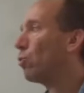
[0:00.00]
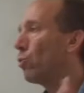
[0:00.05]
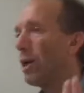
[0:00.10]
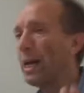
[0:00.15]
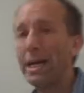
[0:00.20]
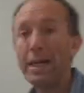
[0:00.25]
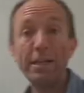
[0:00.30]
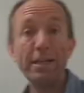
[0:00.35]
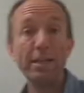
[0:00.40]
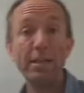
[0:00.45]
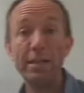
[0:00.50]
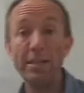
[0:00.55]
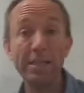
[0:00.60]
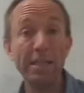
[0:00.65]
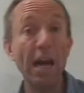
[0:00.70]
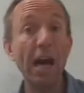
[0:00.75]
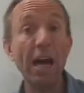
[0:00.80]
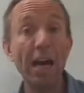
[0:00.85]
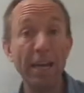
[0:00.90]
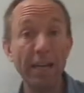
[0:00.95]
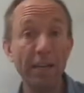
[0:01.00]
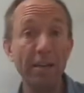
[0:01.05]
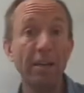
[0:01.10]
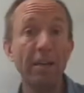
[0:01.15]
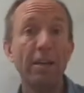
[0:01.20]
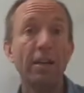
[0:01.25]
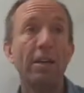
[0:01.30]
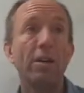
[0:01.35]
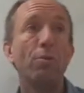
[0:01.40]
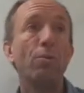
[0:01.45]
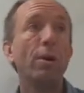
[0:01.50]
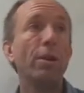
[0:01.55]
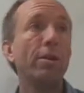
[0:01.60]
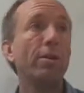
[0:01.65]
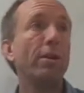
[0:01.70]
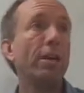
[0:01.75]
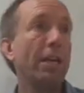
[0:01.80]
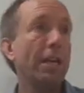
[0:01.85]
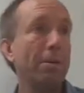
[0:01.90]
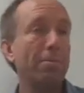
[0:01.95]
way to decide
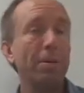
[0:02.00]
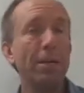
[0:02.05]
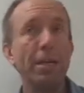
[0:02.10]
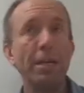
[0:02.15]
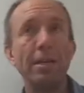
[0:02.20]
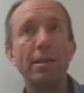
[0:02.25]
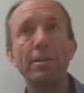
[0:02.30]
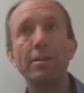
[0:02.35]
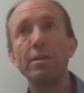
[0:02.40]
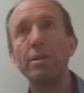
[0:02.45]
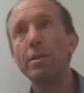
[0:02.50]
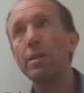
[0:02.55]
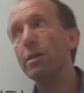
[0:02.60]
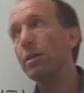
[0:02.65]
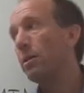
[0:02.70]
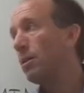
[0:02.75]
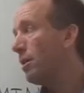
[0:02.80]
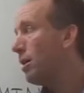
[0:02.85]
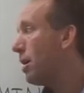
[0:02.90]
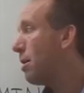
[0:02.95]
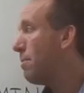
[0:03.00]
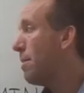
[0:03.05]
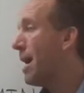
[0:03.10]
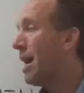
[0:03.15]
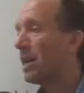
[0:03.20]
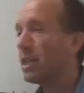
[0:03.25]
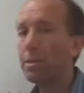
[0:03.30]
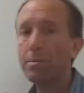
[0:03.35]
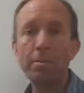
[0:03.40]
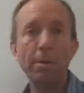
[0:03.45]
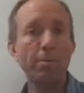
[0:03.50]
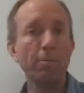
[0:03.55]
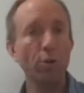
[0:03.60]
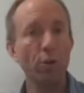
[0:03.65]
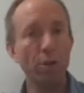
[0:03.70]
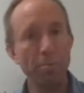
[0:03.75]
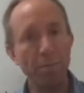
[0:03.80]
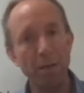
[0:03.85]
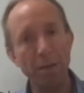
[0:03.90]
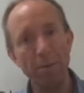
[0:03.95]
whether AB is a, a maximum
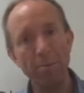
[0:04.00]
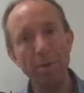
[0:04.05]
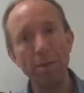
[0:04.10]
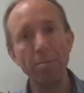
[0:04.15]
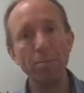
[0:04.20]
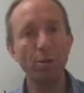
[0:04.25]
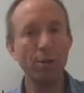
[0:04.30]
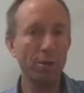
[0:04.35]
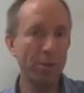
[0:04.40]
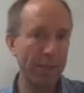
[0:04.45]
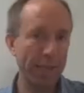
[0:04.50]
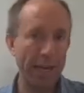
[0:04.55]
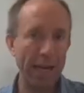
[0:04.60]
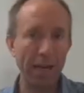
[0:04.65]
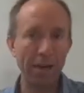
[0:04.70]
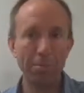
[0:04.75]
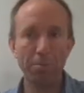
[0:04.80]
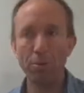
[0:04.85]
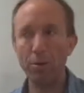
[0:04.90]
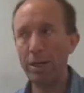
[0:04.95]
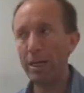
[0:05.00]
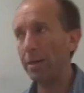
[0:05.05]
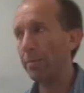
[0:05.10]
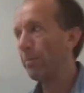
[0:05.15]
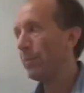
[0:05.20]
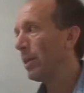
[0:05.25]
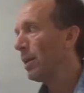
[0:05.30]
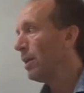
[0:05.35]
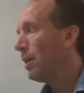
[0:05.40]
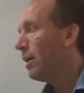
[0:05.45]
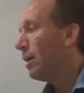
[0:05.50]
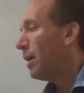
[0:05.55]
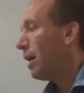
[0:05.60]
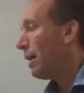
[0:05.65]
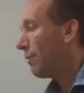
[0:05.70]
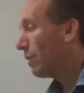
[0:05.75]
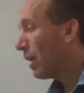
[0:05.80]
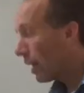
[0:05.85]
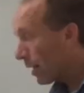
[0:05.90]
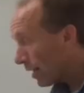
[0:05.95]
or a minimum or a saddle point.
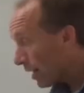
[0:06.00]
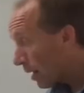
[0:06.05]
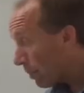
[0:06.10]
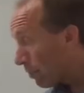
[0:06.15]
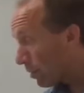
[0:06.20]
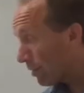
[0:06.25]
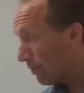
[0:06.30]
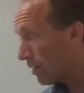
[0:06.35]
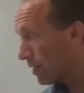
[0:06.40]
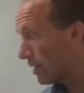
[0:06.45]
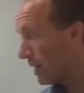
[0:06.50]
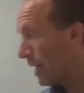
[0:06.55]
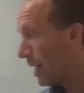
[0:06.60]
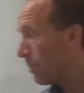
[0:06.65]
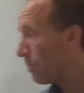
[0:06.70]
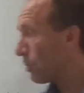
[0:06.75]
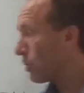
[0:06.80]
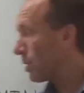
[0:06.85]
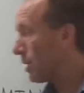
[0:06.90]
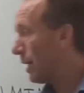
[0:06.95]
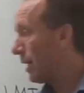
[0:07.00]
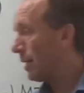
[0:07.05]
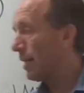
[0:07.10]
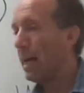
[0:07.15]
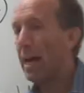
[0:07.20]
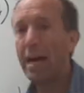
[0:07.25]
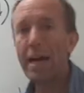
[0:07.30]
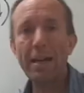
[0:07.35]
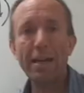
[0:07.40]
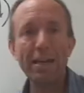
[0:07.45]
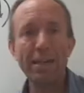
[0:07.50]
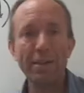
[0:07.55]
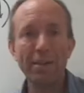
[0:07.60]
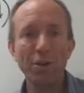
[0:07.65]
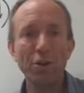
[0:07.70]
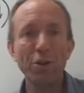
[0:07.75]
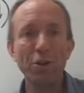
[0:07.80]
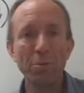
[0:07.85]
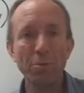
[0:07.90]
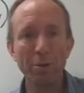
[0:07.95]
I've got a couple of examples like that in the
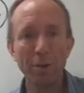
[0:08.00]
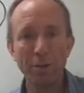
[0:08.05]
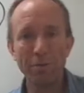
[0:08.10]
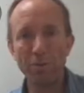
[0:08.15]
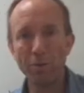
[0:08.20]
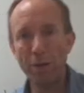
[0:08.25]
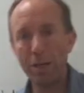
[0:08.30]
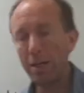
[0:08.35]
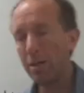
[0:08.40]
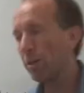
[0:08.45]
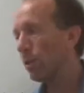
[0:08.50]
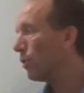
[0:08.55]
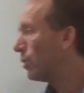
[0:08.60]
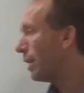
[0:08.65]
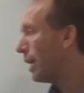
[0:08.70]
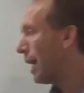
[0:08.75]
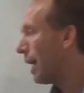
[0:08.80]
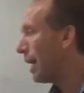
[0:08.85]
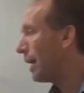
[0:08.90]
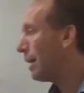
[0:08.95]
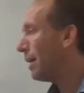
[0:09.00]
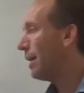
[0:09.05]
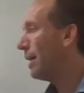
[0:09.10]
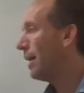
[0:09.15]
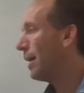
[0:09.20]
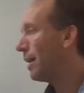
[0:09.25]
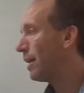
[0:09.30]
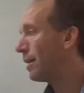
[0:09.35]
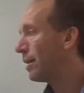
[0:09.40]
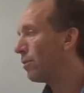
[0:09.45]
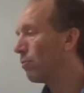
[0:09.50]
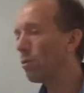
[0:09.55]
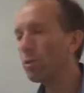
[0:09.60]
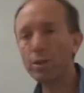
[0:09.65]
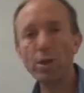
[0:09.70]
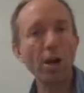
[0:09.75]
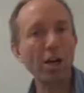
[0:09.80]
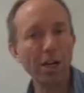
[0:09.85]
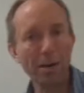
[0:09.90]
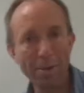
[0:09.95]
homework for you to look at, and uh, we'll
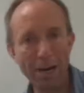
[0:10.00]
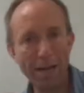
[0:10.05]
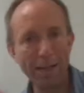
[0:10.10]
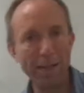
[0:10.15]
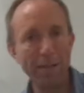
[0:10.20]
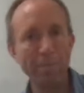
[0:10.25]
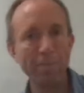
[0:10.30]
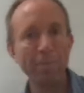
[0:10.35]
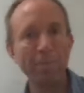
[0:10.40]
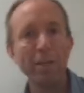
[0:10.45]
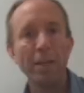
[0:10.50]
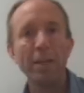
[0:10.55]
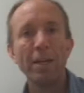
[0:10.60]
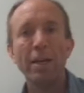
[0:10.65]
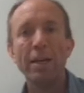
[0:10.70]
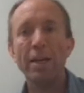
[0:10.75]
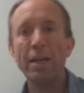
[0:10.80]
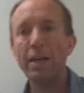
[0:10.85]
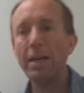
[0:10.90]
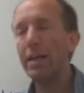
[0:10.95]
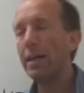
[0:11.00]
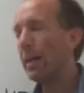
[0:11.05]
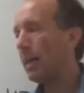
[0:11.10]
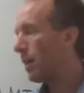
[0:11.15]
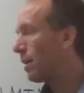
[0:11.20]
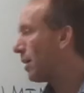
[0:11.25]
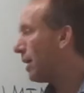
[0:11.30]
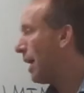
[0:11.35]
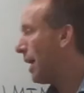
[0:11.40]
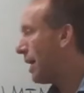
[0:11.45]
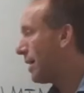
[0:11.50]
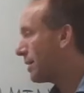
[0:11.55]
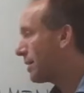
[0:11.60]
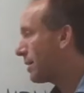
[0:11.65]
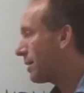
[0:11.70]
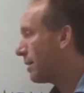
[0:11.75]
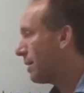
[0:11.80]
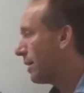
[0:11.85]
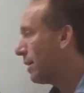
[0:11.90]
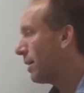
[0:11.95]
talk about them uh, in
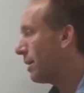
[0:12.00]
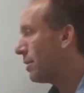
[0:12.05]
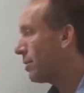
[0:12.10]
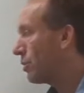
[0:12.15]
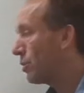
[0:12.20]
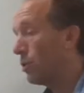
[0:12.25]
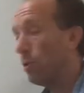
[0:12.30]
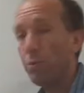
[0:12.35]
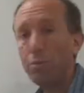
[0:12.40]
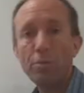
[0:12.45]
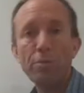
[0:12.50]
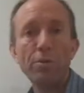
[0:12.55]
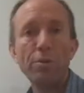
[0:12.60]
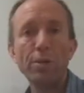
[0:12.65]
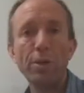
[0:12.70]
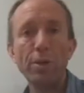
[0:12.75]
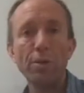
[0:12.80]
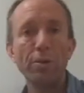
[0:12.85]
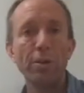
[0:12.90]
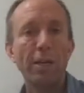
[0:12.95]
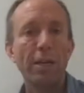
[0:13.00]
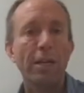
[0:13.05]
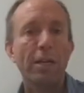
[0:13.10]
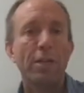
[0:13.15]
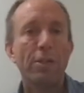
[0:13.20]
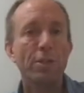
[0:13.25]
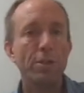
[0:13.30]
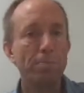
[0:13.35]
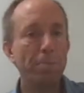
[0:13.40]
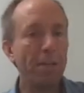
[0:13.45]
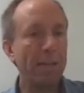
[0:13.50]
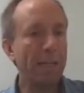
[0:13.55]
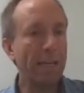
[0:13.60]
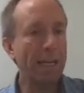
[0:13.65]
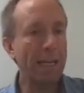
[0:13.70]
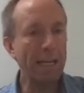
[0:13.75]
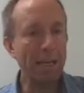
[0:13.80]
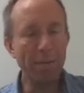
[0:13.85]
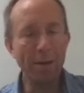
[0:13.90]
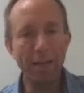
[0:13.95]
class uh, soon. So just be
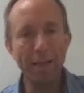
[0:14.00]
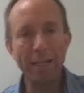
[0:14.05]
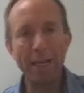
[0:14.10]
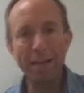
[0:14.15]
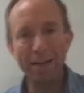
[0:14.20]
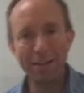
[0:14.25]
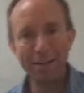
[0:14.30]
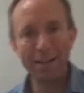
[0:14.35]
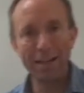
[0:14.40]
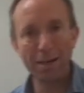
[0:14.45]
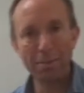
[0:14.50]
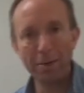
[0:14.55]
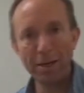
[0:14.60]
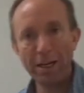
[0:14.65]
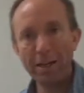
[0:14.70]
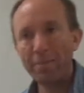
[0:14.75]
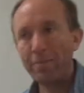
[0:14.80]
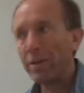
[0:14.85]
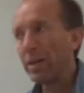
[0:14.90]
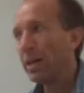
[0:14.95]
thinking about that a little bit.